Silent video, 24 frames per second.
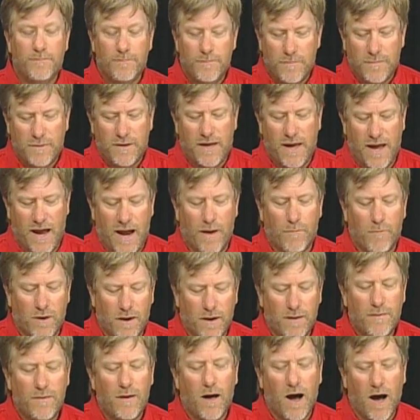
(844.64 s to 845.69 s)

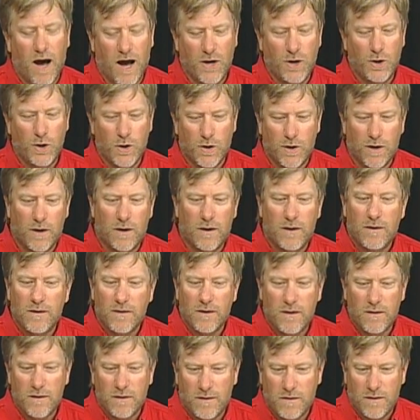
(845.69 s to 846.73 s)
camera on your
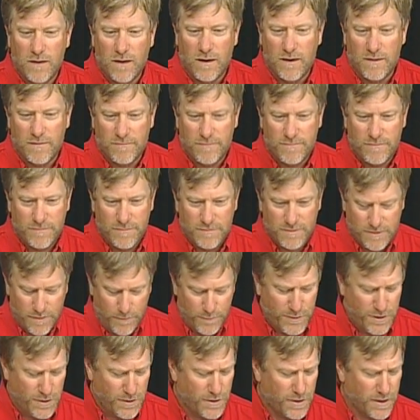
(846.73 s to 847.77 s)

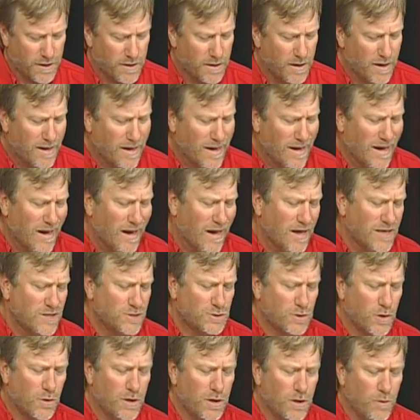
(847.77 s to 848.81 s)
computer.
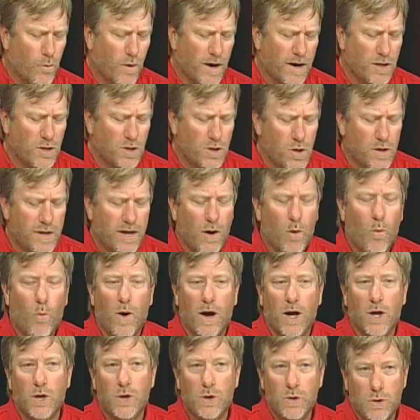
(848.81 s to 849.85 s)
So you want to look at
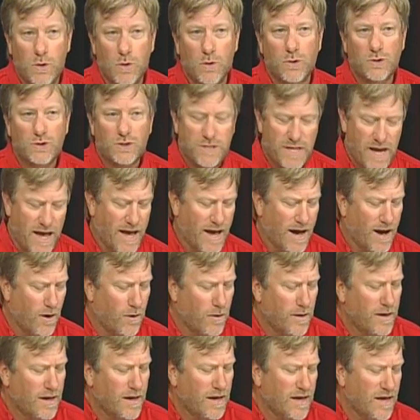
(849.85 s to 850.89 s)
what you use now.
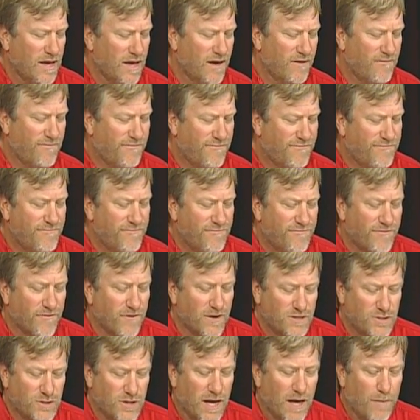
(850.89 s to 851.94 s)
If, for
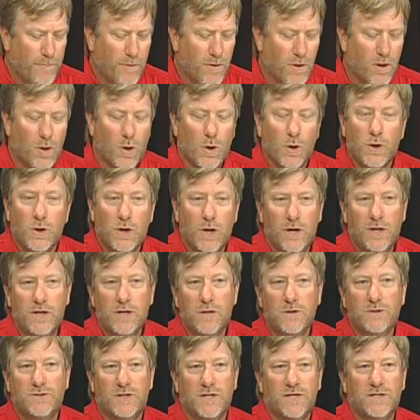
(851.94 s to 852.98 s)
example, you're
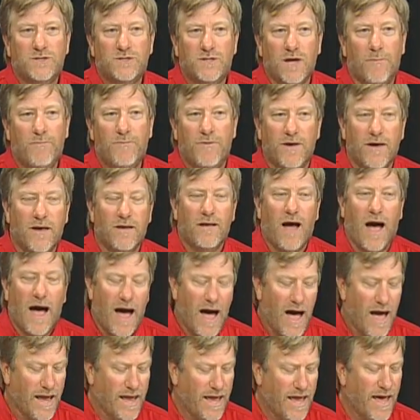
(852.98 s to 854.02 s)
using something
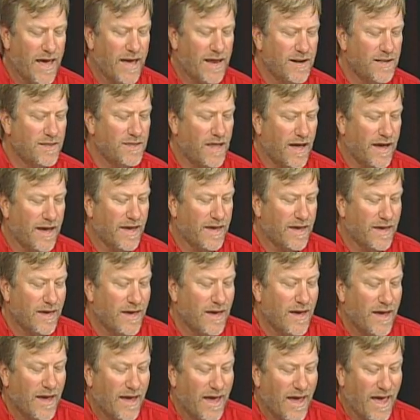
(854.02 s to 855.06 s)
high-end like
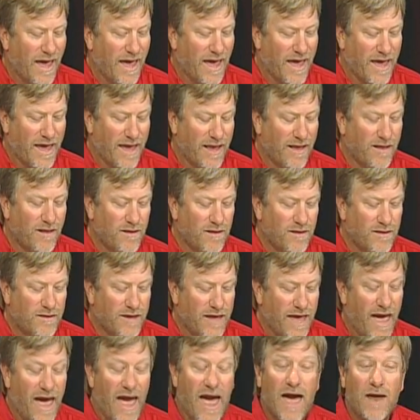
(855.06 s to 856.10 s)
a
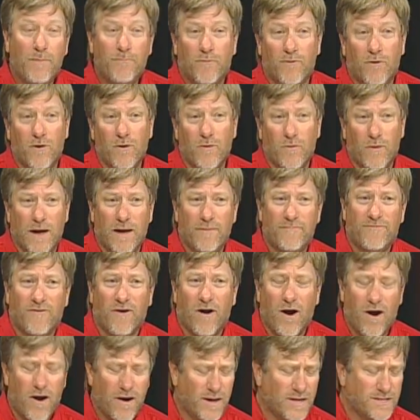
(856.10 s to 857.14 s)
CAD program for
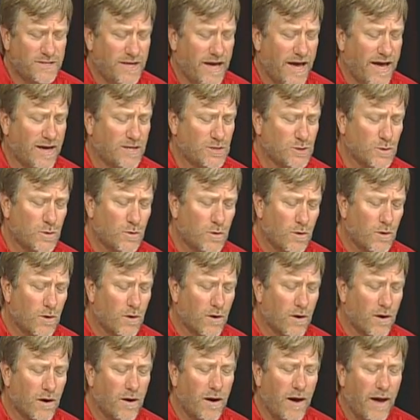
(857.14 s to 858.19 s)
architects
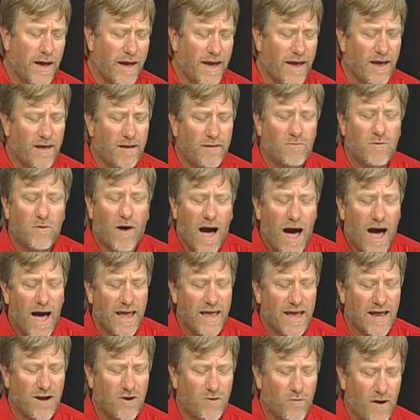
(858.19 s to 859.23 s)
or a
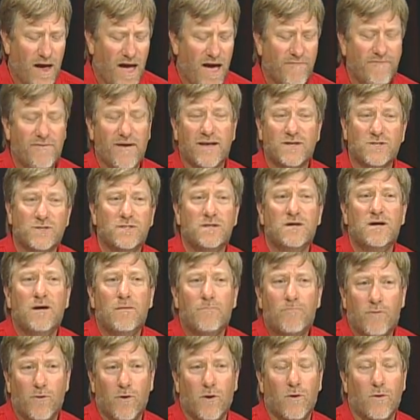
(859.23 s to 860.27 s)
high-end graphics
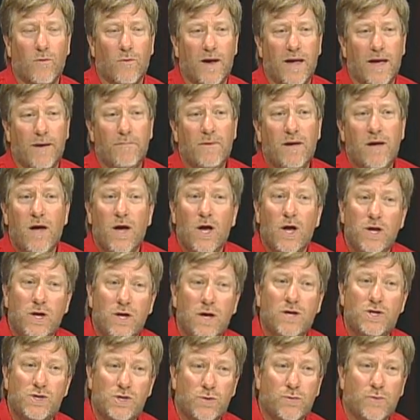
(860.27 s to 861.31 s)
program,
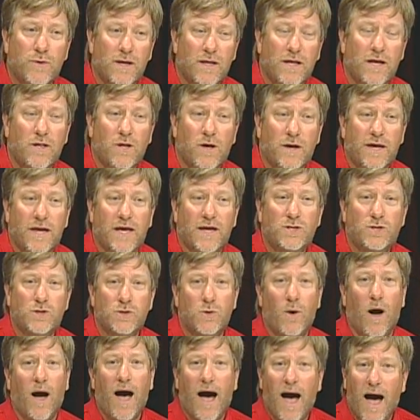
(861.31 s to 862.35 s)
you should really look
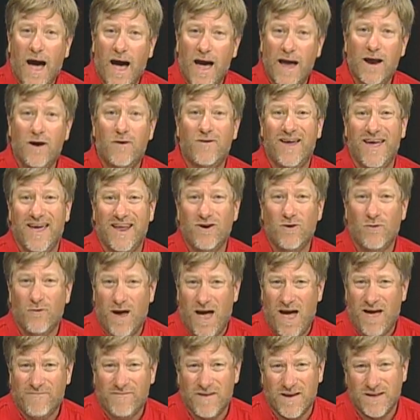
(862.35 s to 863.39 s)
into a higher-end
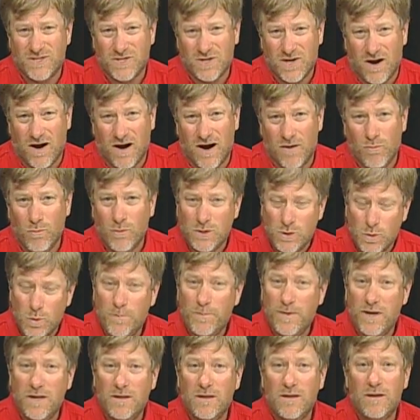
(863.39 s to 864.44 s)
graphics card, which will
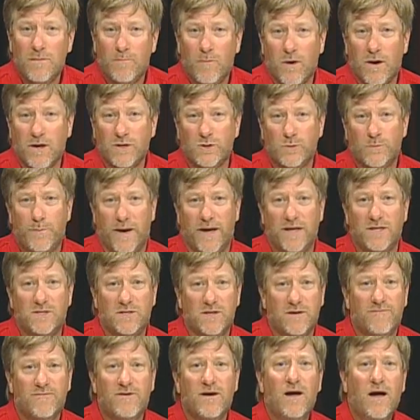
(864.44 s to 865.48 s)
be a little more
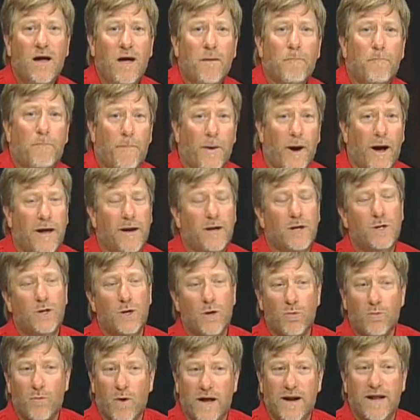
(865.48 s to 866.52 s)
expensive, but
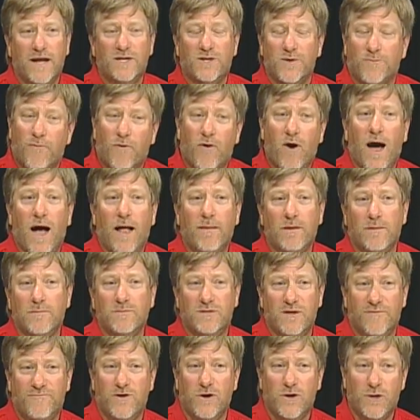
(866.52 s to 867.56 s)
you'll run into
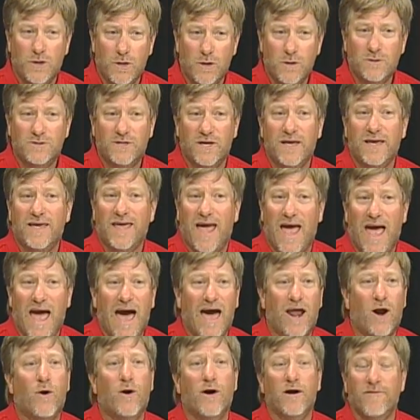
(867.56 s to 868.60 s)
problems if you're using
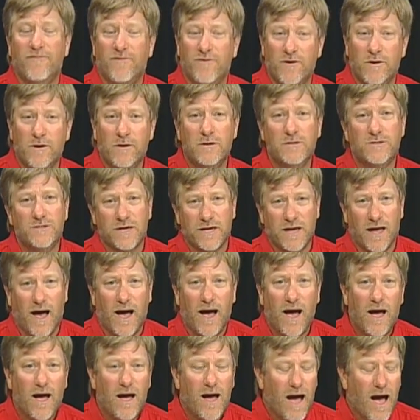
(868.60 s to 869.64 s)
CAD or if you're using
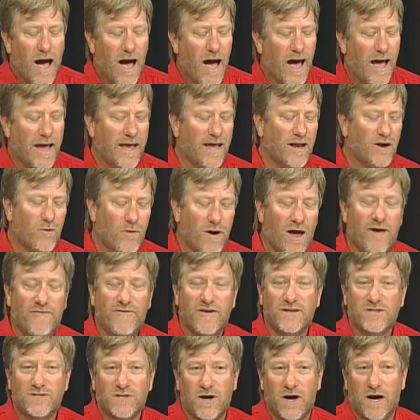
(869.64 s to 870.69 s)
a high-end
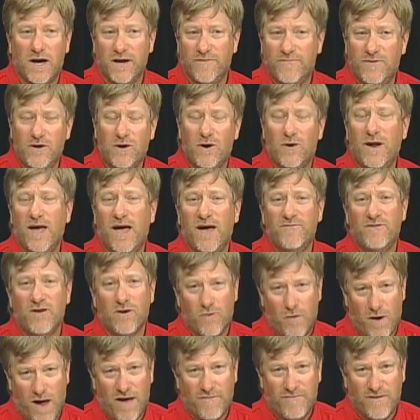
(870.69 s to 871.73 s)
graphics card, if you don't have the
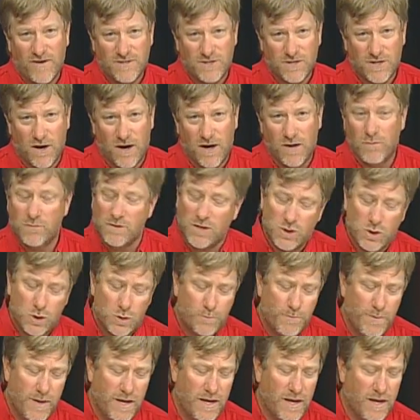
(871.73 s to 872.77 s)
graphics card with the
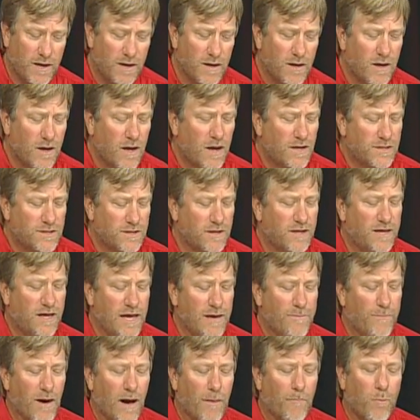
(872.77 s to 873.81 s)
speed to
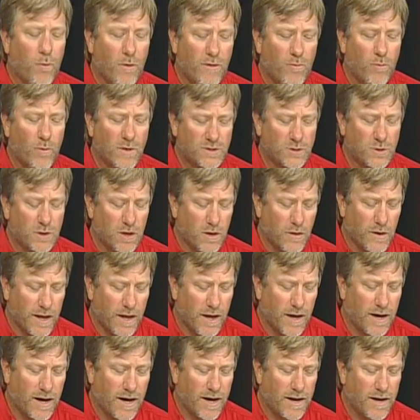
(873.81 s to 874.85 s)
keep up with what's going
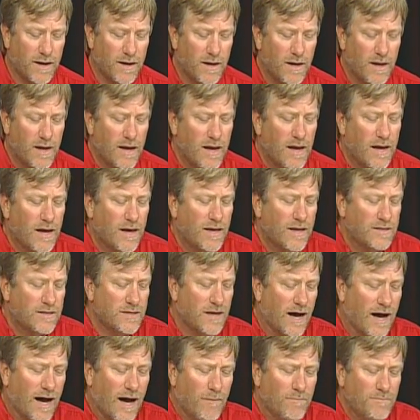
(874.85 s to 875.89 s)
on.
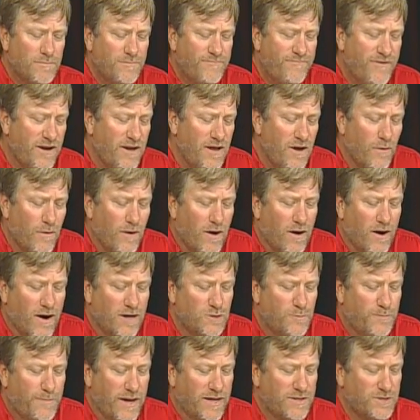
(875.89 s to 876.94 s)
Video
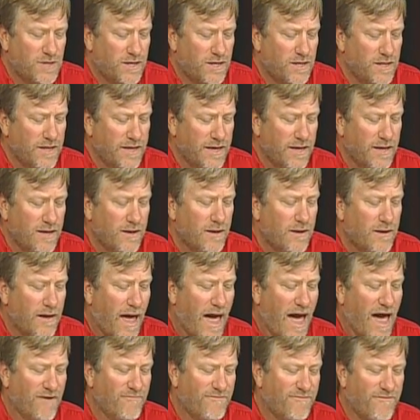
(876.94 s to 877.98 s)
cards basically
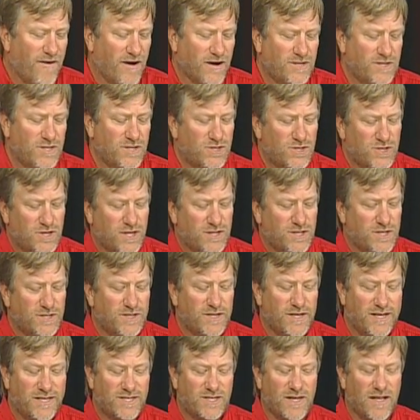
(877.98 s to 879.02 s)
add functions such as
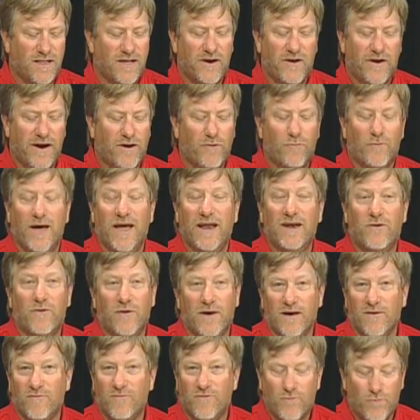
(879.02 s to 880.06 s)
accelerated
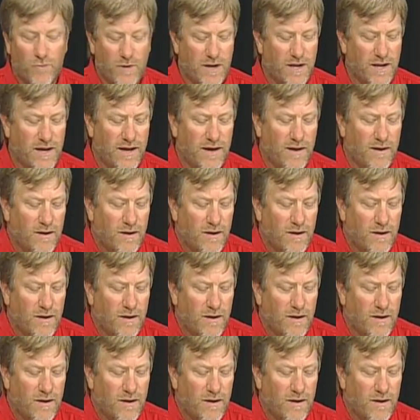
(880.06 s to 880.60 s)
rendering of 3D